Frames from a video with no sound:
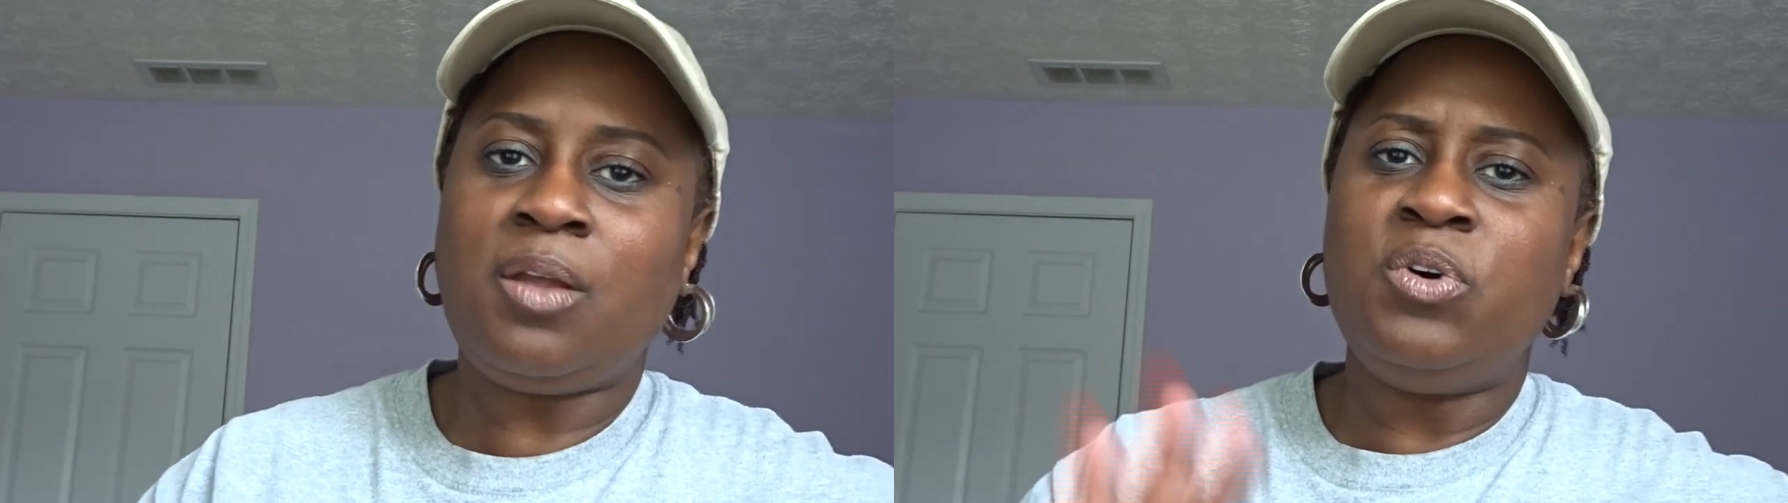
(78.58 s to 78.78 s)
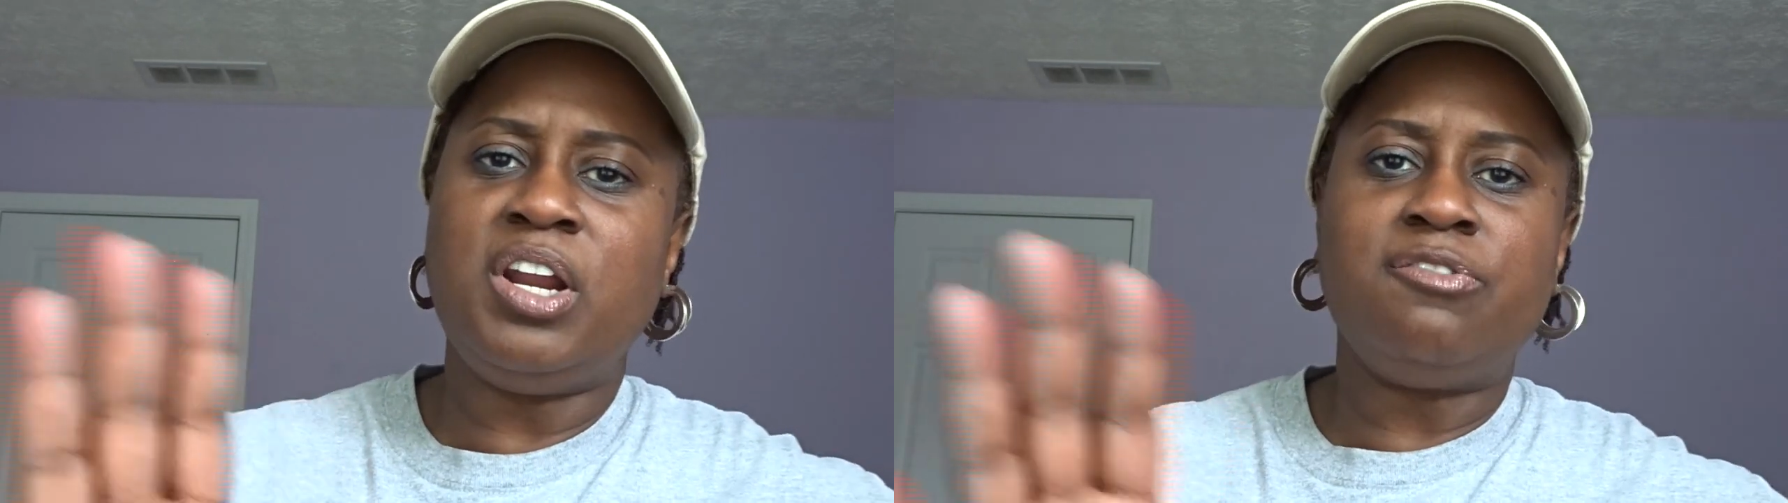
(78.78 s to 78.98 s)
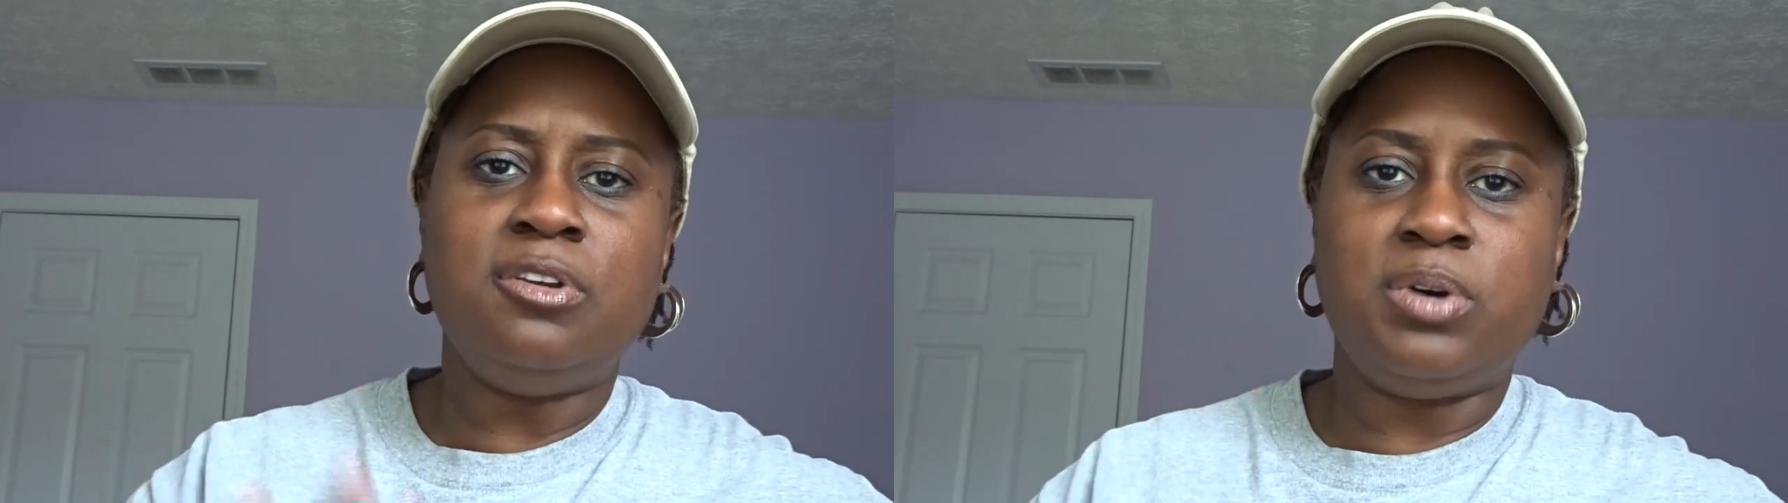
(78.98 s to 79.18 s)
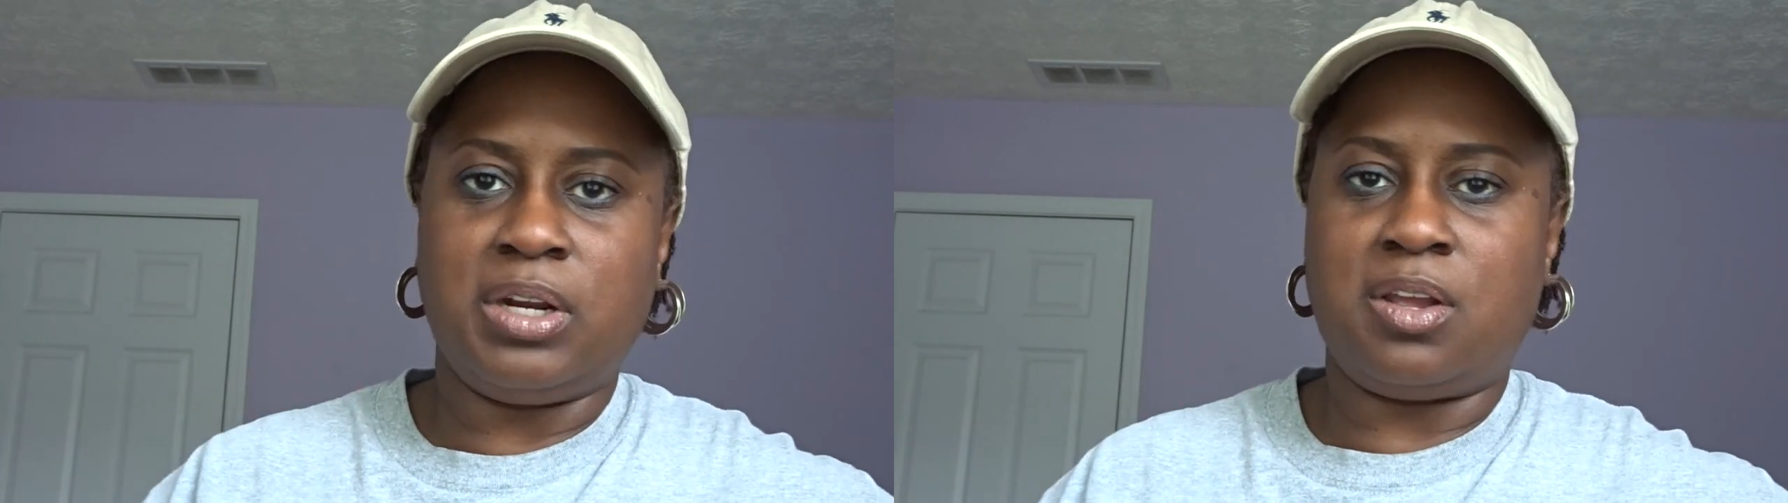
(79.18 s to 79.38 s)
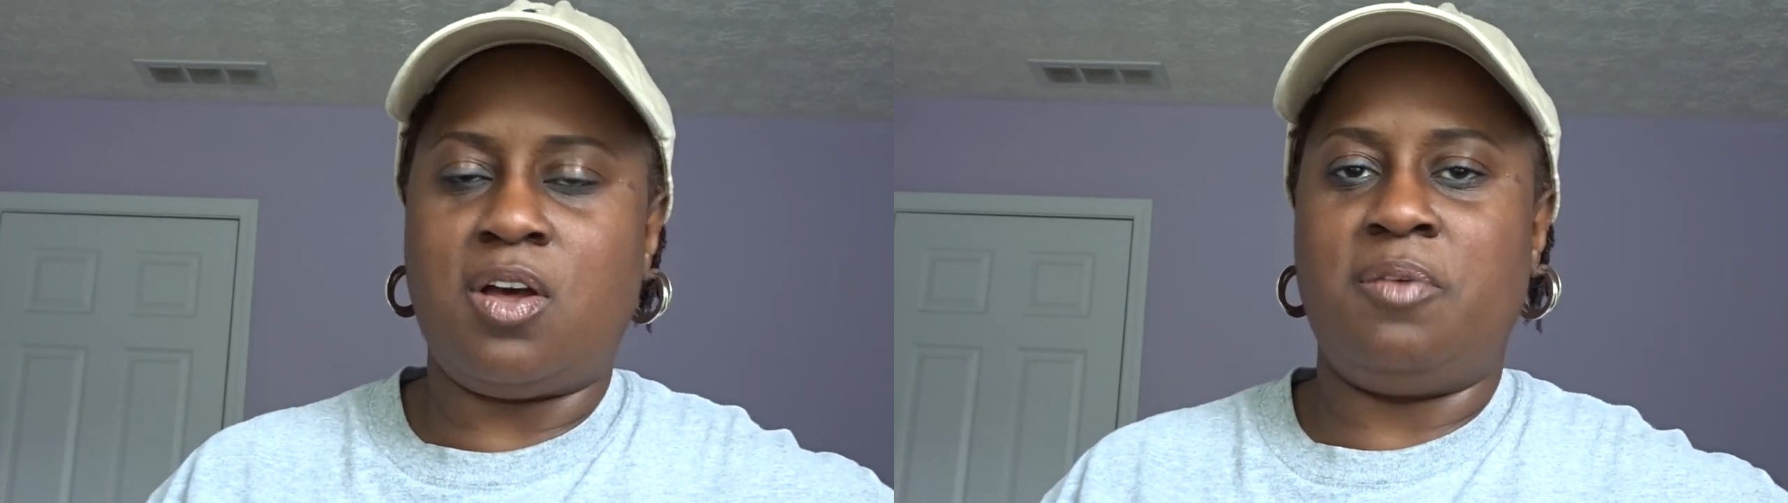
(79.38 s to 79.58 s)
Whatever you
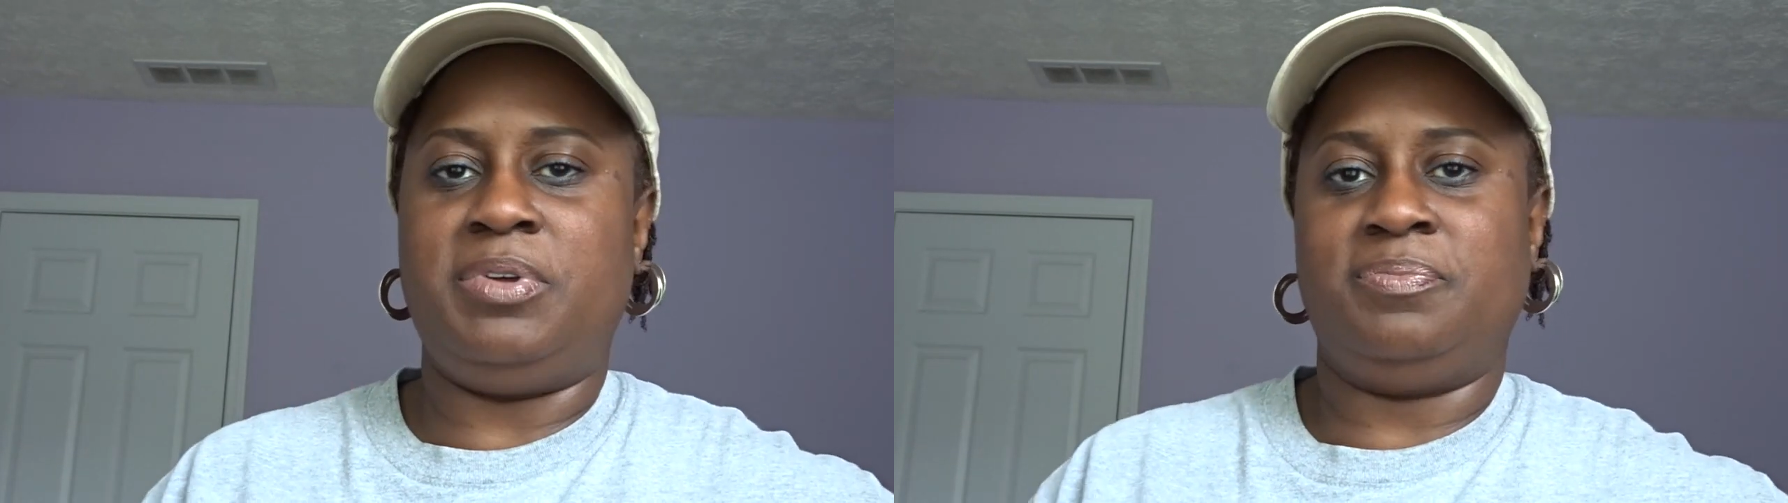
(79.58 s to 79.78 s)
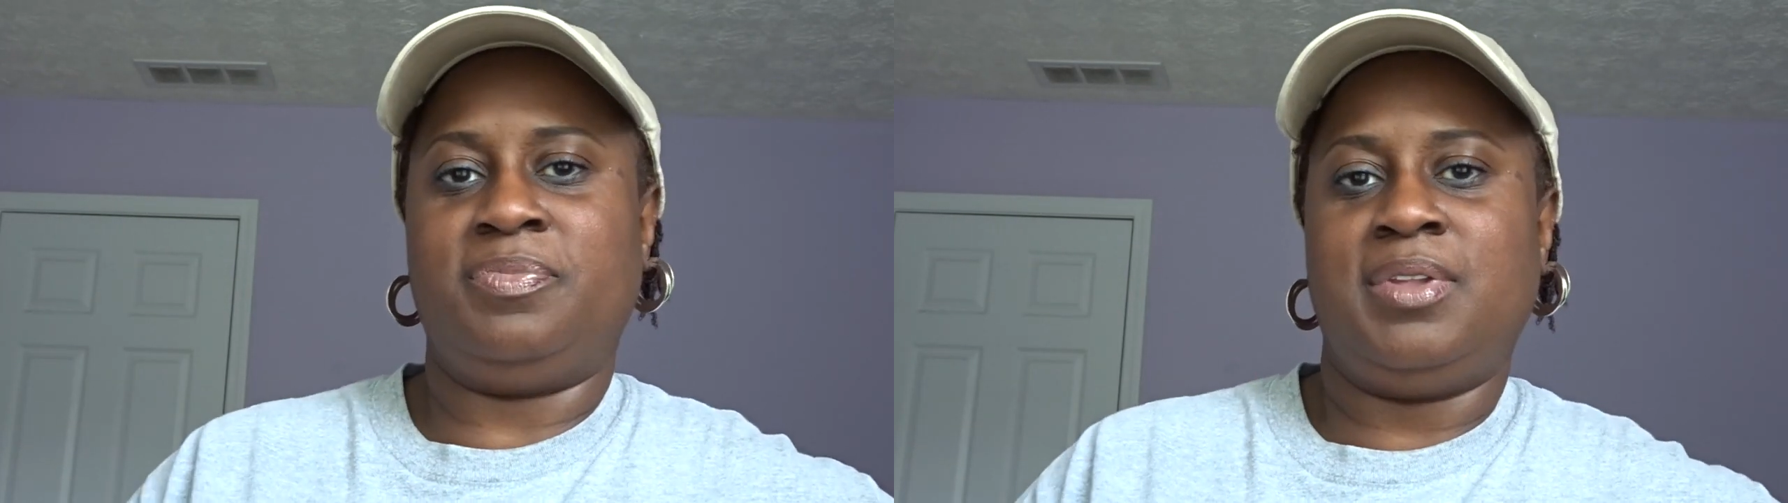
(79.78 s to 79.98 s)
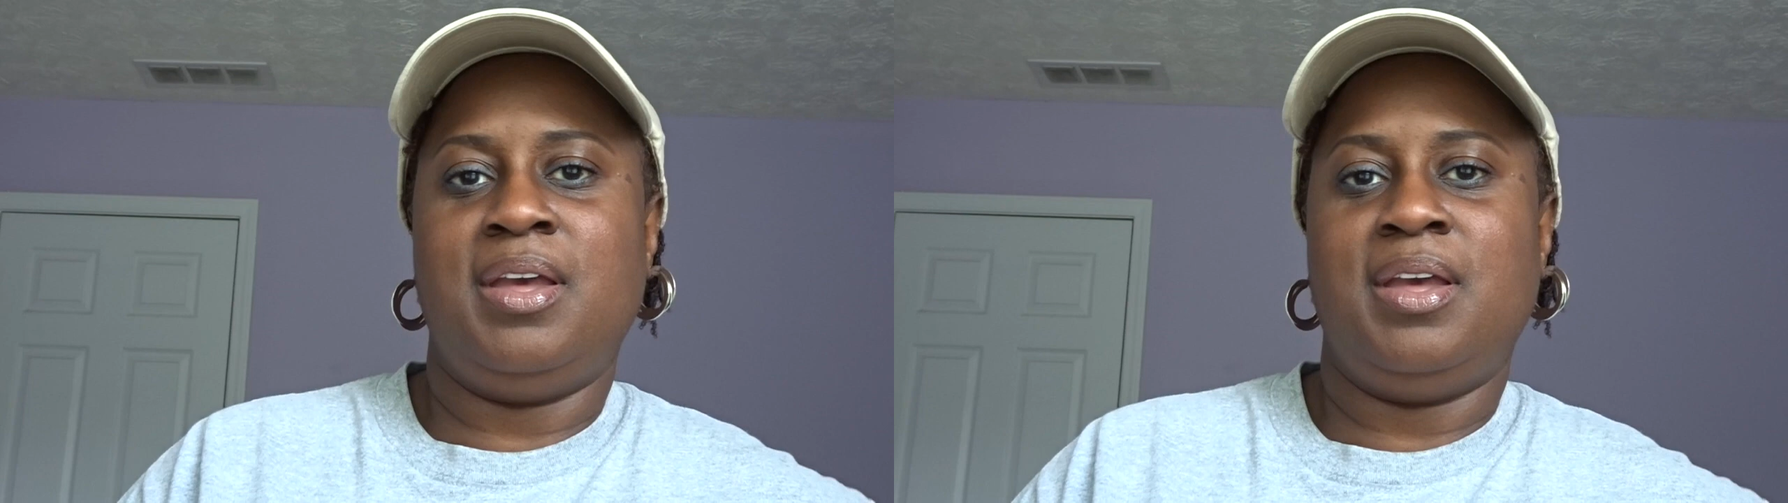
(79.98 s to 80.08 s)
want to call me,